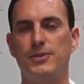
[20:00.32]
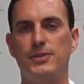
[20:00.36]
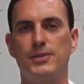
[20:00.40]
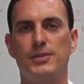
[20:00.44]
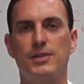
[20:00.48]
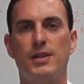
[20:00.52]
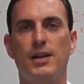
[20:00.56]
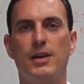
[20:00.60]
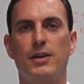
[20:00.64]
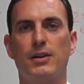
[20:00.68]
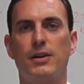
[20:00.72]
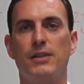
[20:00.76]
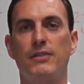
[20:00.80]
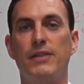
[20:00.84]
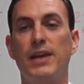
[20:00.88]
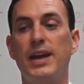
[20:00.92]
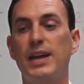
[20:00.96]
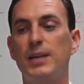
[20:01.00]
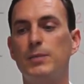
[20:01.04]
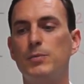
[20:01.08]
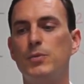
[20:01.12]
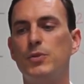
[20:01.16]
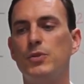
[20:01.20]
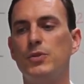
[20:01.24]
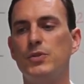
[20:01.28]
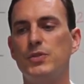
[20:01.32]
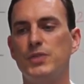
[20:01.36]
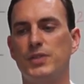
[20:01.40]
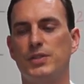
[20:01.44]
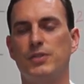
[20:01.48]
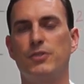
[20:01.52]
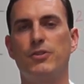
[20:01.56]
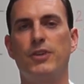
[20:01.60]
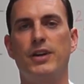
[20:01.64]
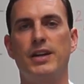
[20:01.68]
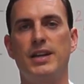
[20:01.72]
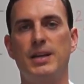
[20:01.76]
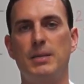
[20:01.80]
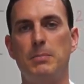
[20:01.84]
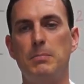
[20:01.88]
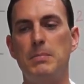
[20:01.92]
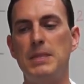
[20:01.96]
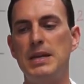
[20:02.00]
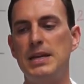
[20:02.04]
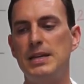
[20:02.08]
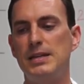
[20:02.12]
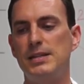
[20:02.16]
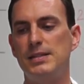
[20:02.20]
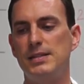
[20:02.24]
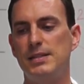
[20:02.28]
for slaughtering of animals and
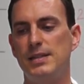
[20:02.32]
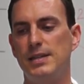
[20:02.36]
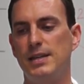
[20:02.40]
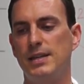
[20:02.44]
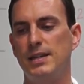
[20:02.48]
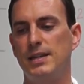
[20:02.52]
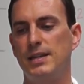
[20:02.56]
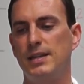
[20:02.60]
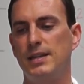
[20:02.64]
creating meat,